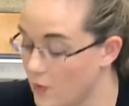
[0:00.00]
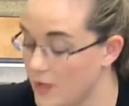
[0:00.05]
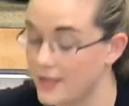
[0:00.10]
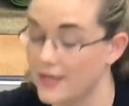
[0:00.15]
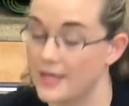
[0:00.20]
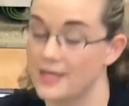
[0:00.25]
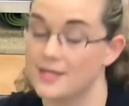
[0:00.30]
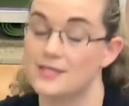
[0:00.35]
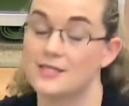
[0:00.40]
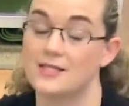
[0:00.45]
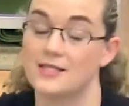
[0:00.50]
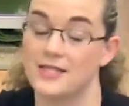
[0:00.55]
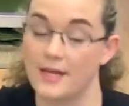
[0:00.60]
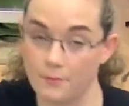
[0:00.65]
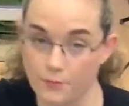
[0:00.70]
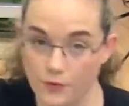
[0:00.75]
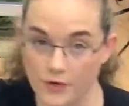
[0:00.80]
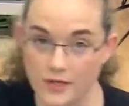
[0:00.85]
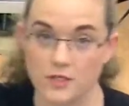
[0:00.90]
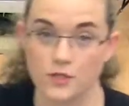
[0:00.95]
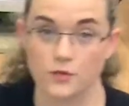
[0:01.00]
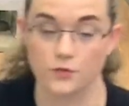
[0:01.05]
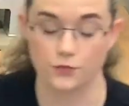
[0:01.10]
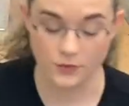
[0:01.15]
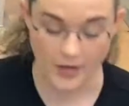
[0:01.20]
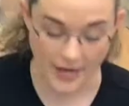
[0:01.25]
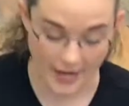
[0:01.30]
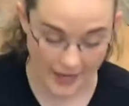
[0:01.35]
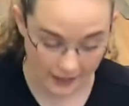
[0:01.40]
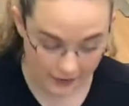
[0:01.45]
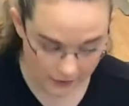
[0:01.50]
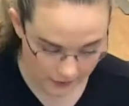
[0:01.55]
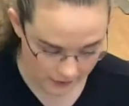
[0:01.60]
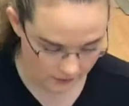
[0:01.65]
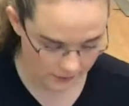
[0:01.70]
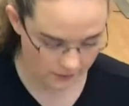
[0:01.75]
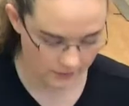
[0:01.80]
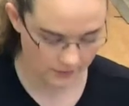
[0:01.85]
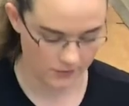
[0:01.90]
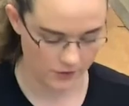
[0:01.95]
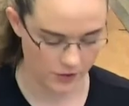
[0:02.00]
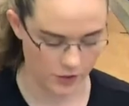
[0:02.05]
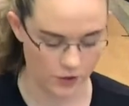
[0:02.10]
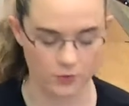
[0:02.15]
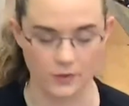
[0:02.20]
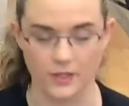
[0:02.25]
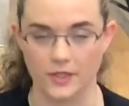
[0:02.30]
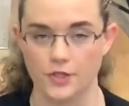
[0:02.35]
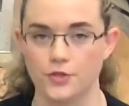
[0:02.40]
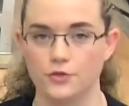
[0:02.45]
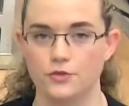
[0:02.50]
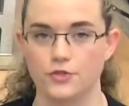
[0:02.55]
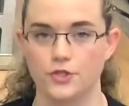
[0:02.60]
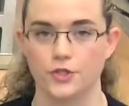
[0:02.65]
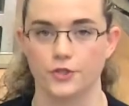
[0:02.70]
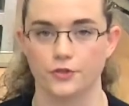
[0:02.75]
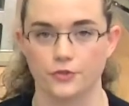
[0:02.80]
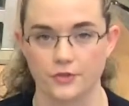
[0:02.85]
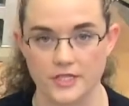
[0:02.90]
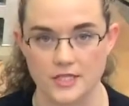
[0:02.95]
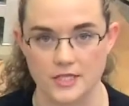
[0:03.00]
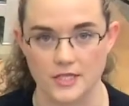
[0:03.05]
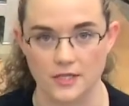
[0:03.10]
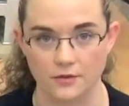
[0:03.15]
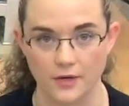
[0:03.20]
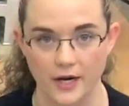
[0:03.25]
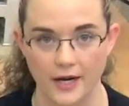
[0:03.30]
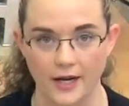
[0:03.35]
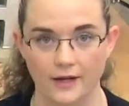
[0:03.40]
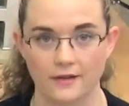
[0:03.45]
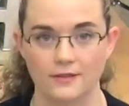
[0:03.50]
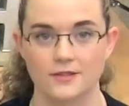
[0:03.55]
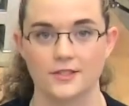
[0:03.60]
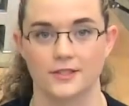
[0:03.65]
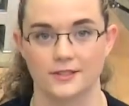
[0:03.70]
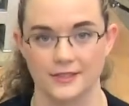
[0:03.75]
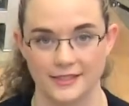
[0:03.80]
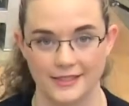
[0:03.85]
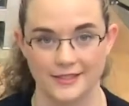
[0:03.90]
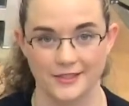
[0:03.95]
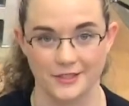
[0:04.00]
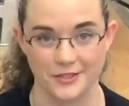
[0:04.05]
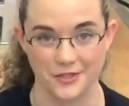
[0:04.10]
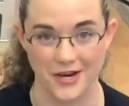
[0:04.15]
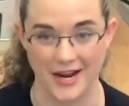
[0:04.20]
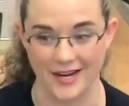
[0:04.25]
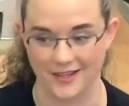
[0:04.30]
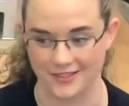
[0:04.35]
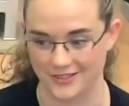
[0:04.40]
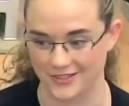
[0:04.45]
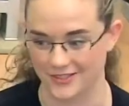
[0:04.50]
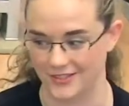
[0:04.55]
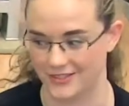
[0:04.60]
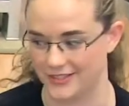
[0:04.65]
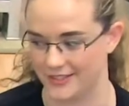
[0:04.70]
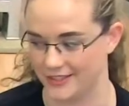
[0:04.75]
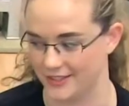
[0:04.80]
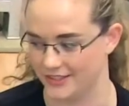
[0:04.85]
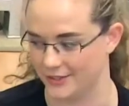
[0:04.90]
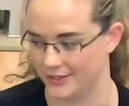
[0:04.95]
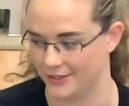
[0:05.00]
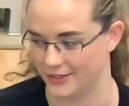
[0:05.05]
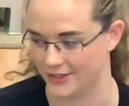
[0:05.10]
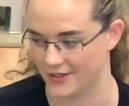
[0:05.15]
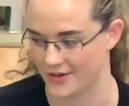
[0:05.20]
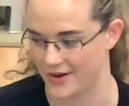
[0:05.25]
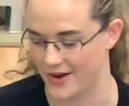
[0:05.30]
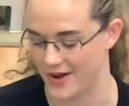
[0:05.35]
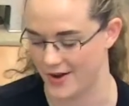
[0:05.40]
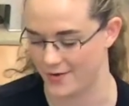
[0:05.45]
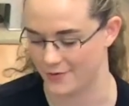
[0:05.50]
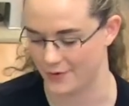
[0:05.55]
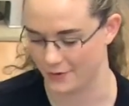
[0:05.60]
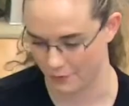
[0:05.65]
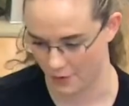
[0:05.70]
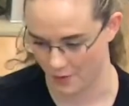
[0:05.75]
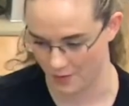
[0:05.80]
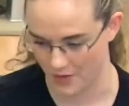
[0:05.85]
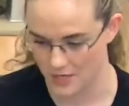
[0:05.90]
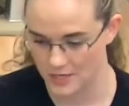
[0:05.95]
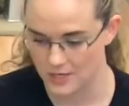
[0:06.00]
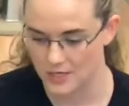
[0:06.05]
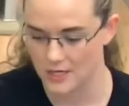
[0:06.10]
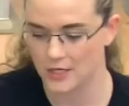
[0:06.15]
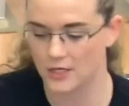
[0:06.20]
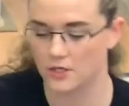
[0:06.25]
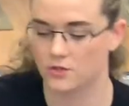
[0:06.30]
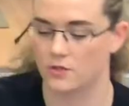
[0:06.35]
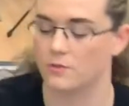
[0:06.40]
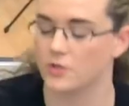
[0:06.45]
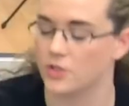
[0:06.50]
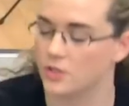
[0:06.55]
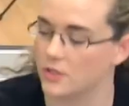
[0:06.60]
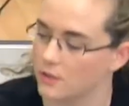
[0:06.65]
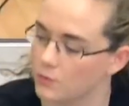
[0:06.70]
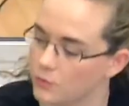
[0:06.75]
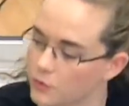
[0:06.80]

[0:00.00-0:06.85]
want a separate rag. You don't wanna use your greasy rag to clean the tracks on your uh, reformer. So I'm just gonna